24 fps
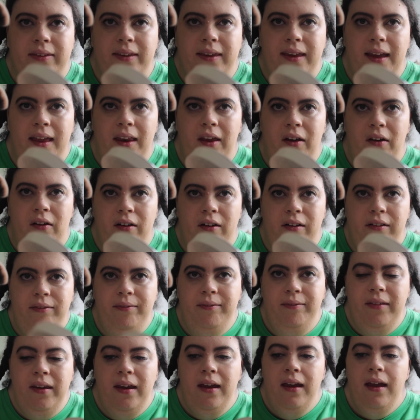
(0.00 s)
get it on.
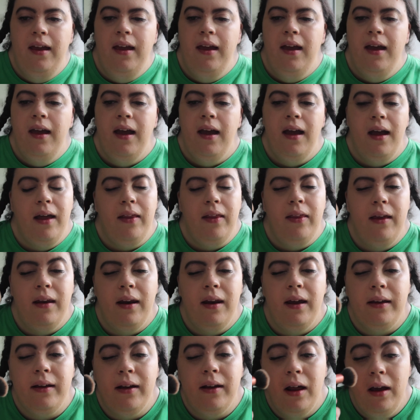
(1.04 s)
And then
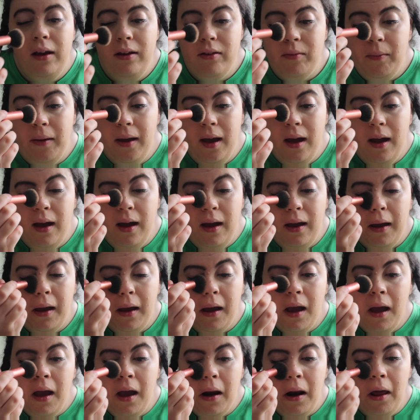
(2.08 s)
I close my eye
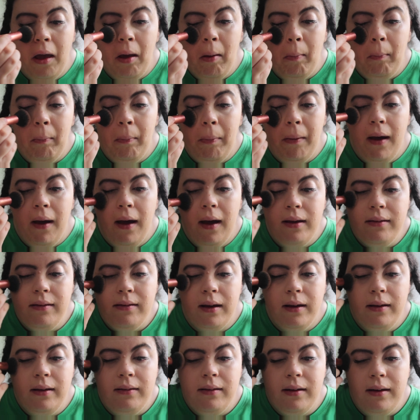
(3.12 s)
and I pat
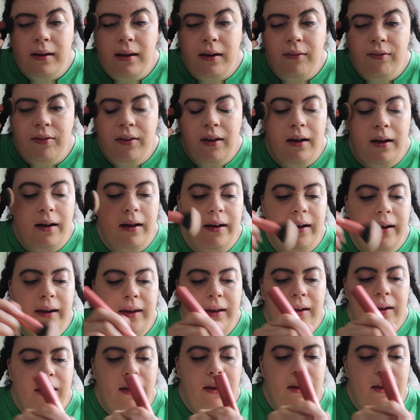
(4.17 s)
underneath the eye.